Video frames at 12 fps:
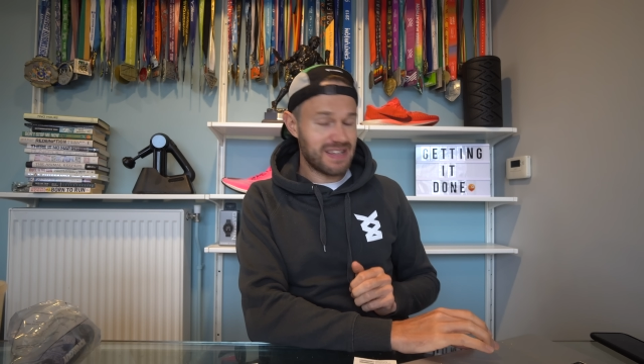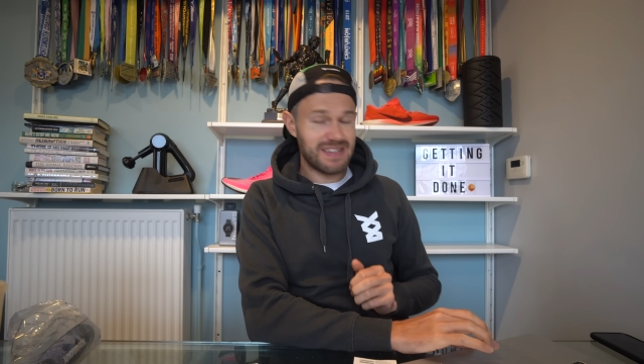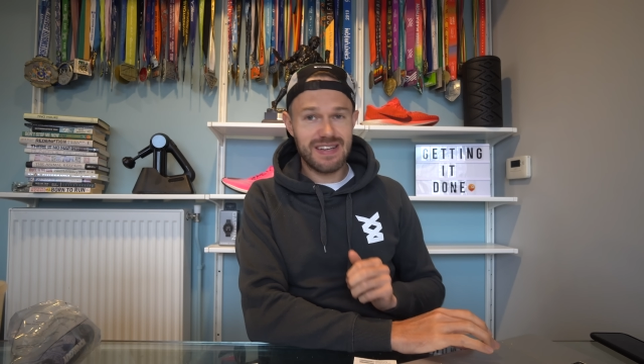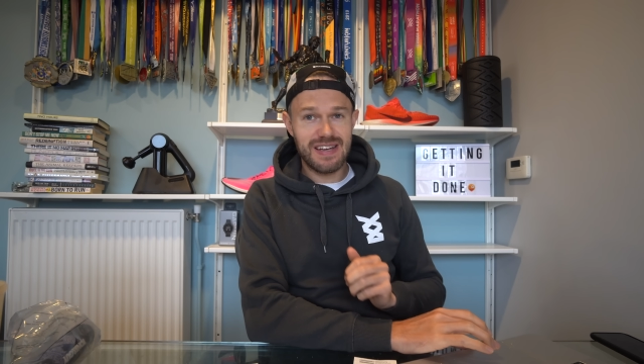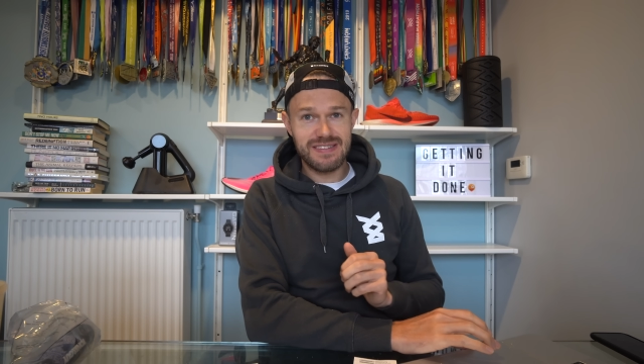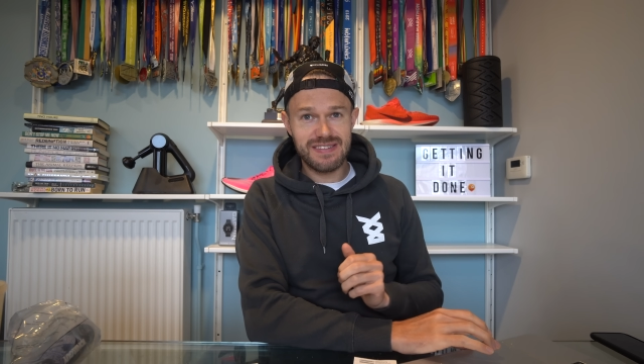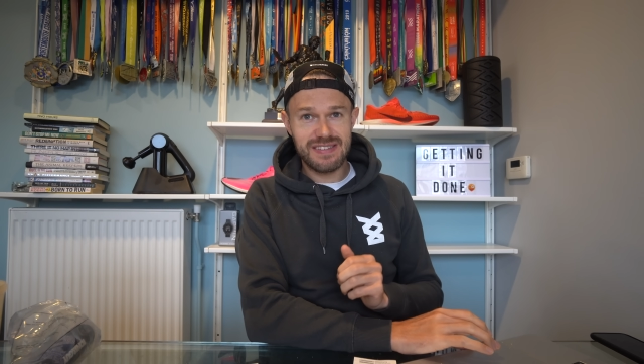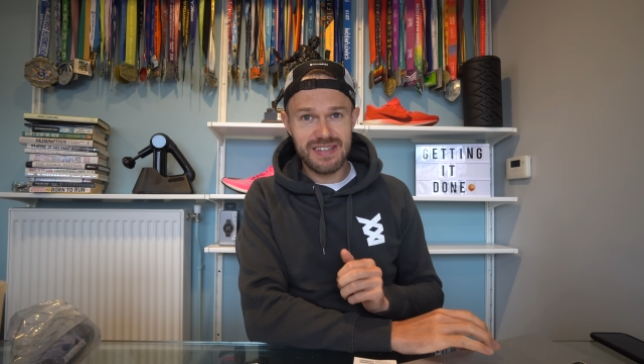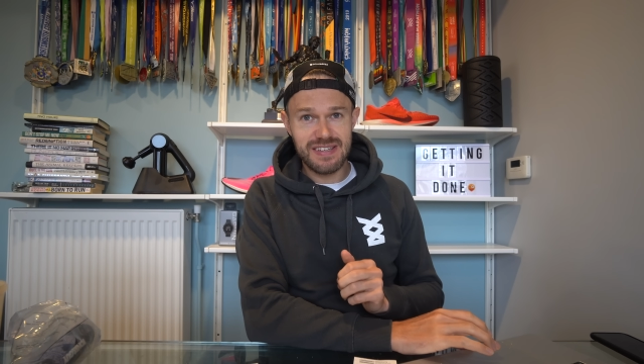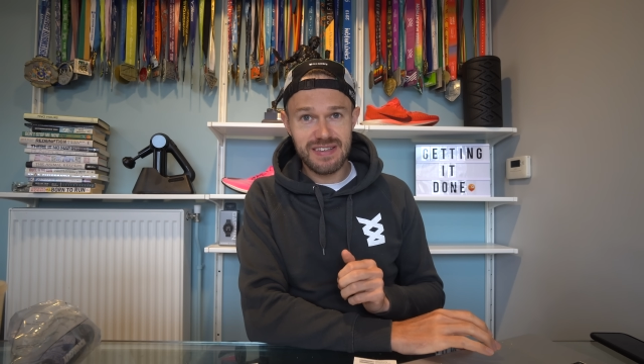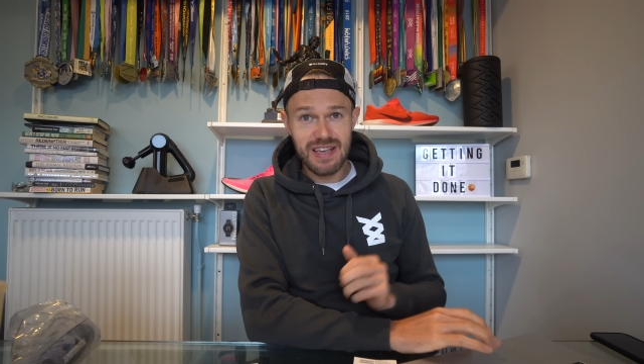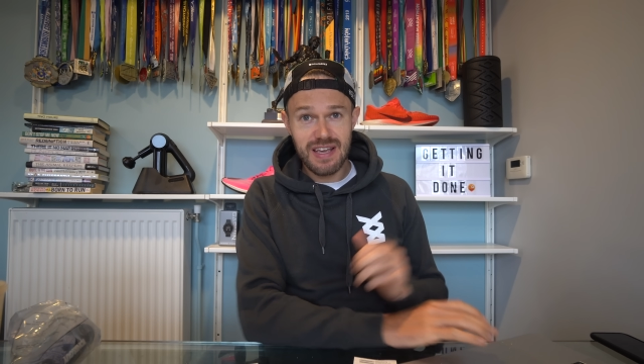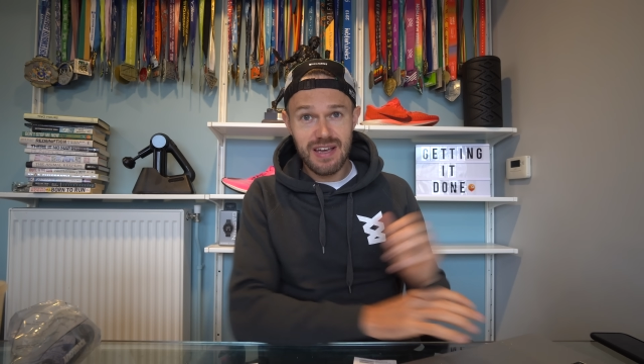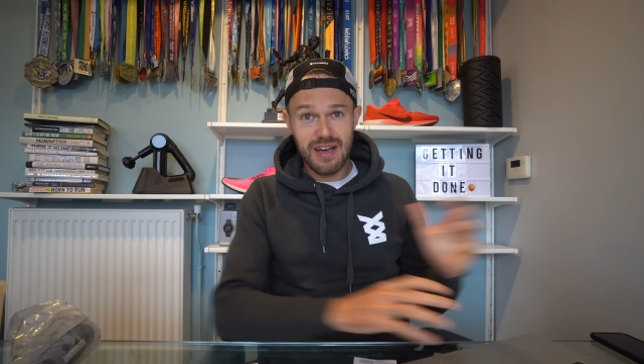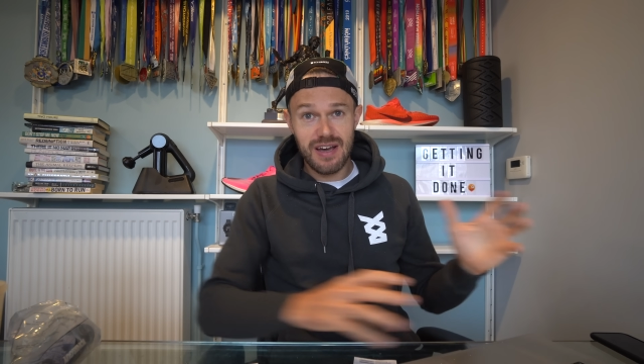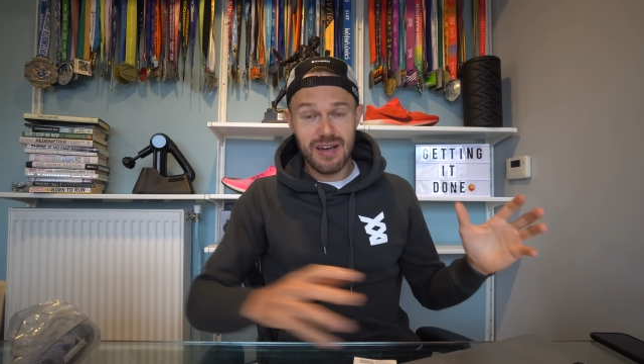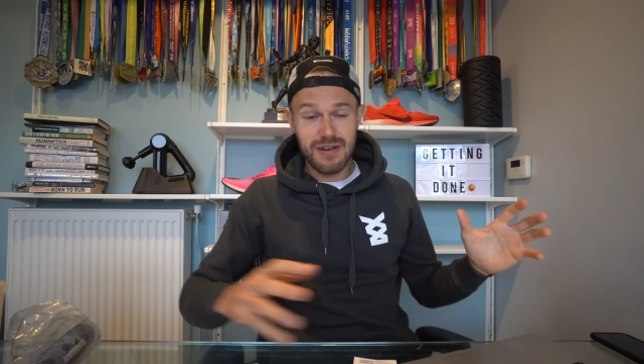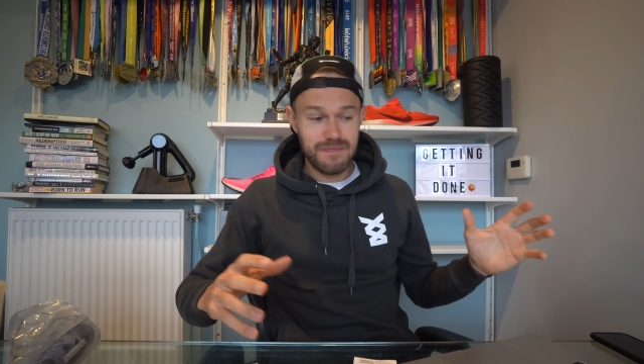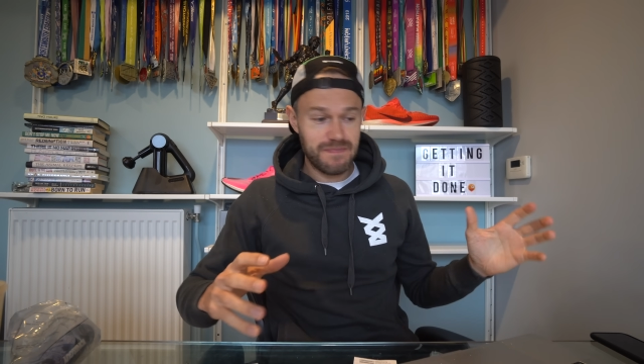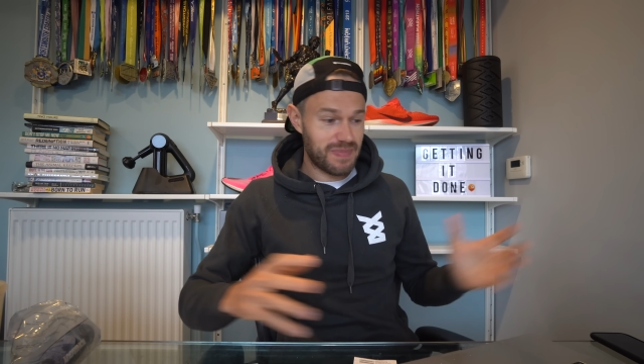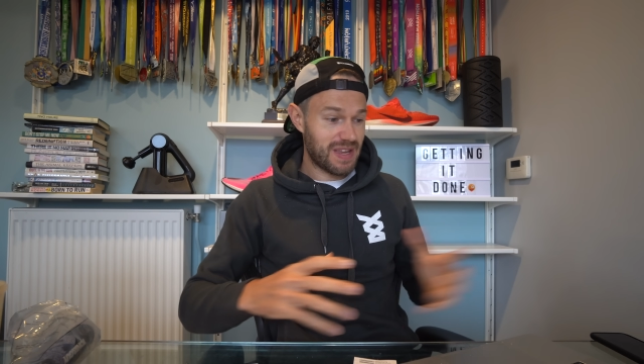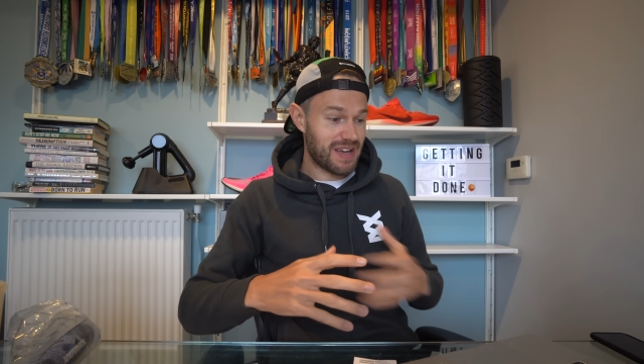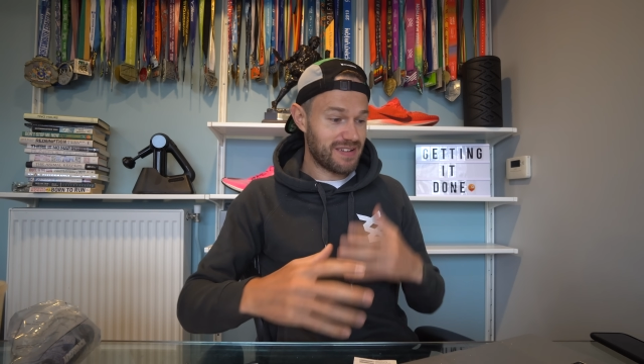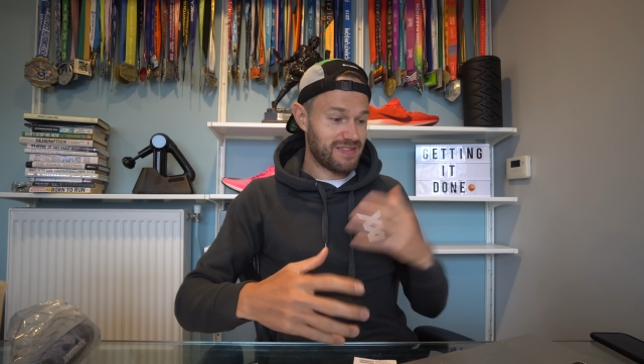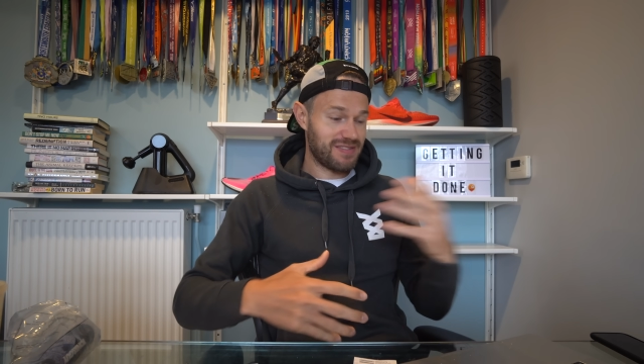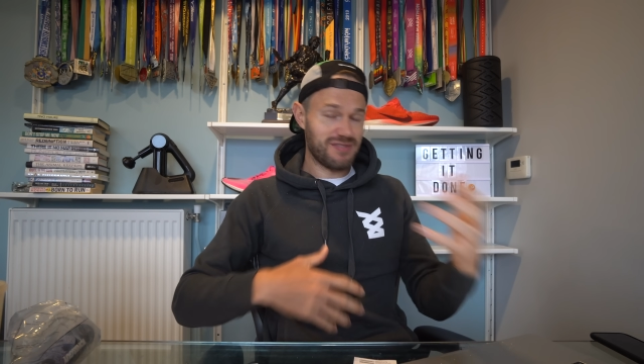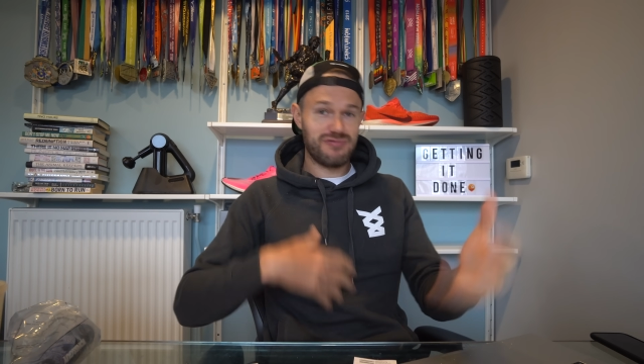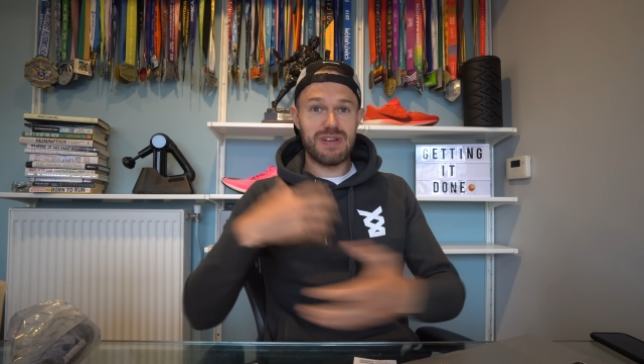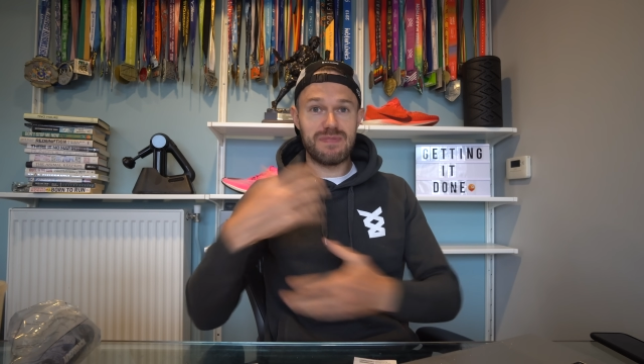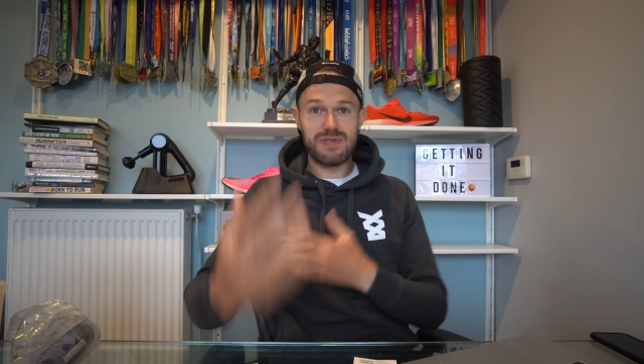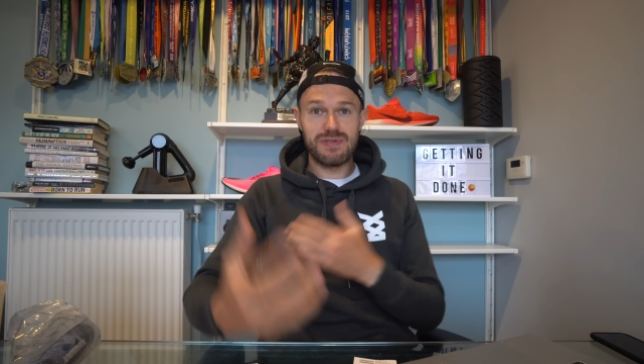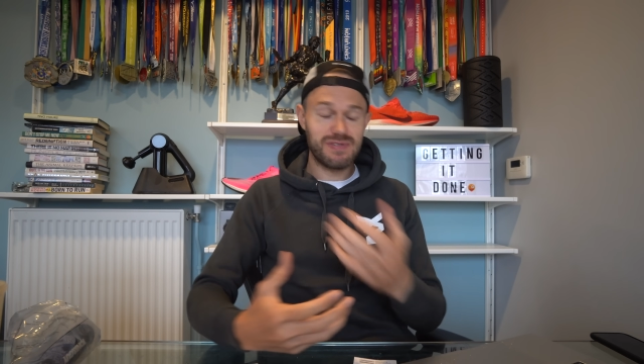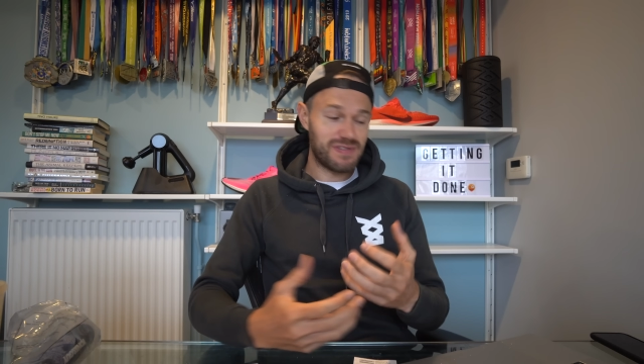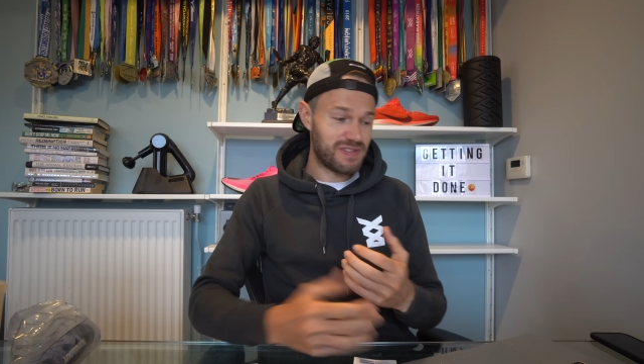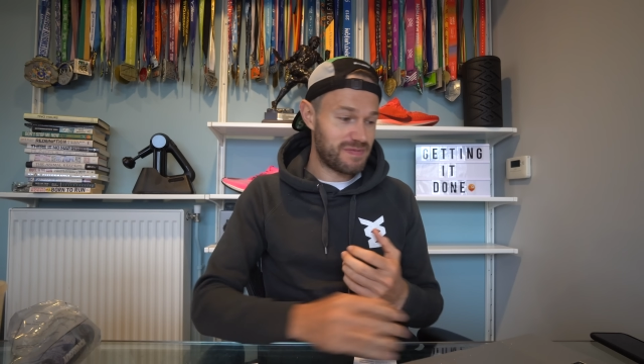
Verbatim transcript: intensities um, as the treadmill sort of